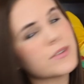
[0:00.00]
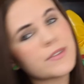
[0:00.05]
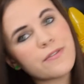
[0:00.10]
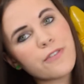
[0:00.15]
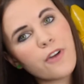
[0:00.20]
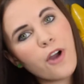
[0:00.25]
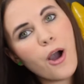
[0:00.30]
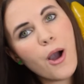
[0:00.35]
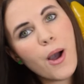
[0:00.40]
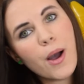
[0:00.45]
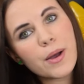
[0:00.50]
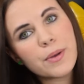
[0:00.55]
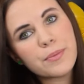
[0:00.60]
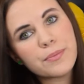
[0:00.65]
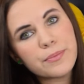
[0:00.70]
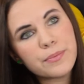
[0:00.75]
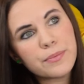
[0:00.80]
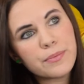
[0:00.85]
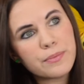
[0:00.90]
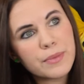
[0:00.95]

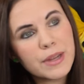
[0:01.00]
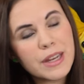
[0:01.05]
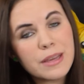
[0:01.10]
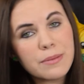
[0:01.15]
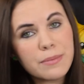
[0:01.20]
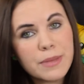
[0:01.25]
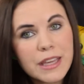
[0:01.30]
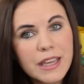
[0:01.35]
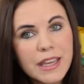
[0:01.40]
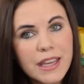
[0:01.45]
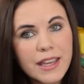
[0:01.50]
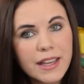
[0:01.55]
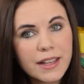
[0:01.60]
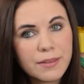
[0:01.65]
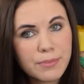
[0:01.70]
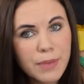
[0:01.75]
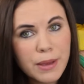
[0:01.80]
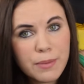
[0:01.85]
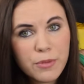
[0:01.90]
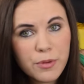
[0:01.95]
from Mini Me
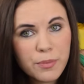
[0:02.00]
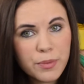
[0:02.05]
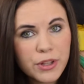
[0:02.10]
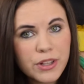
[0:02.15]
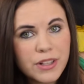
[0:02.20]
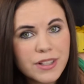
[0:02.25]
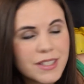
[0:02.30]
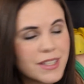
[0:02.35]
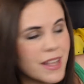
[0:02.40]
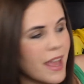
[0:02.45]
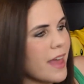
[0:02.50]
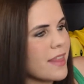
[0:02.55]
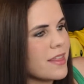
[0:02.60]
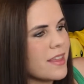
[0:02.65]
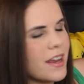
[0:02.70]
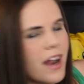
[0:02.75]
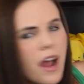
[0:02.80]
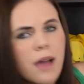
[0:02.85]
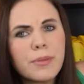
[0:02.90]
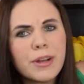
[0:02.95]
Memorables, and
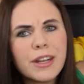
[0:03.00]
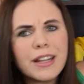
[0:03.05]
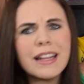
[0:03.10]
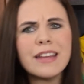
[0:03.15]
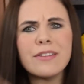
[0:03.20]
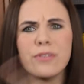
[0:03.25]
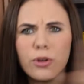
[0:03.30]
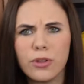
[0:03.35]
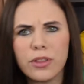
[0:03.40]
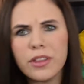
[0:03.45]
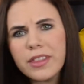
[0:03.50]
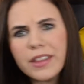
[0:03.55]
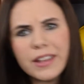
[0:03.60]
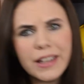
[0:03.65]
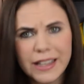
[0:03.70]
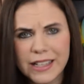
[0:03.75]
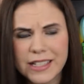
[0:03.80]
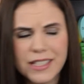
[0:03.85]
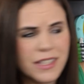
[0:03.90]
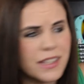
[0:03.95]
then I'm going to leave all of the
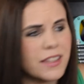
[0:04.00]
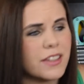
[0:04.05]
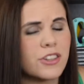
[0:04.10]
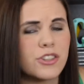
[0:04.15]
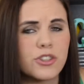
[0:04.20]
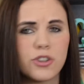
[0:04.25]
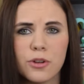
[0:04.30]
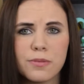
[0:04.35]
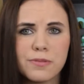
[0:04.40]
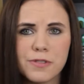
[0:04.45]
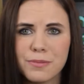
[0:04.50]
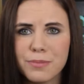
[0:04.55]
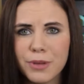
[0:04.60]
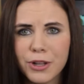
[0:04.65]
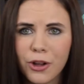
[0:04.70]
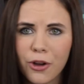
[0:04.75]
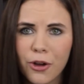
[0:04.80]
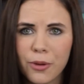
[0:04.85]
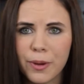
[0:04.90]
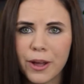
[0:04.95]
links in the description
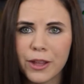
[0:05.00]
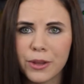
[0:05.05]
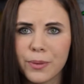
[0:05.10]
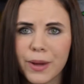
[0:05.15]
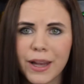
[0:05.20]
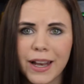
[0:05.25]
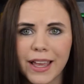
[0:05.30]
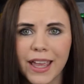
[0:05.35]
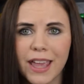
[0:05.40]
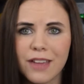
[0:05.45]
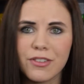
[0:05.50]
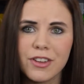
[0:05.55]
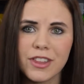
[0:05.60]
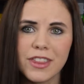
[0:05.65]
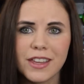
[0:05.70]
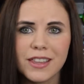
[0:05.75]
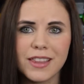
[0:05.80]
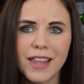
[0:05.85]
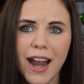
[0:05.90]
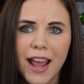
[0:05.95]
below, by the way. Like
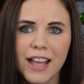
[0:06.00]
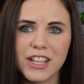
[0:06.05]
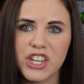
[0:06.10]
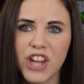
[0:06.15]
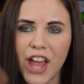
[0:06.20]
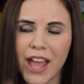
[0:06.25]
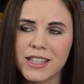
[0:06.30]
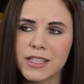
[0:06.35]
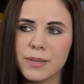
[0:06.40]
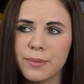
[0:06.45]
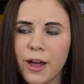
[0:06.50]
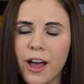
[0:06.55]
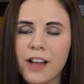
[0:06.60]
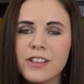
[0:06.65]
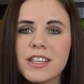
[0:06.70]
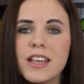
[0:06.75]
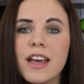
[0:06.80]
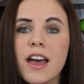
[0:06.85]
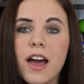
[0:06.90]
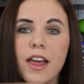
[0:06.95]
everything that I chat
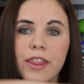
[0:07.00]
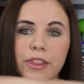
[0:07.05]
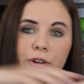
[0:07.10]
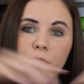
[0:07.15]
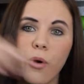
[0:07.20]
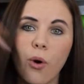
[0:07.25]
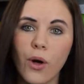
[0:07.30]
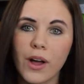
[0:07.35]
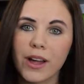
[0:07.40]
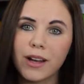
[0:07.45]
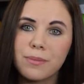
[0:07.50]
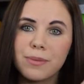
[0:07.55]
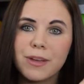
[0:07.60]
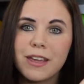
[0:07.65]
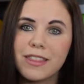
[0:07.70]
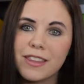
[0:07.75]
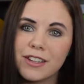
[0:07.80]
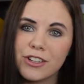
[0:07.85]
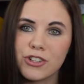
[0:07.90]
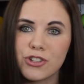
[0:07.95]
about, they're all going to be
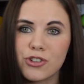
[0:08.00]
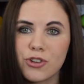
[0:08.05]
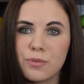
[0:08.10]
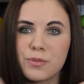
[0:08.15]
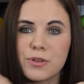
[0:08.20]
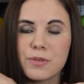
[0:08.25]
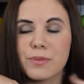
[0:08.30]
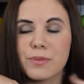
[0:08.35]
in the description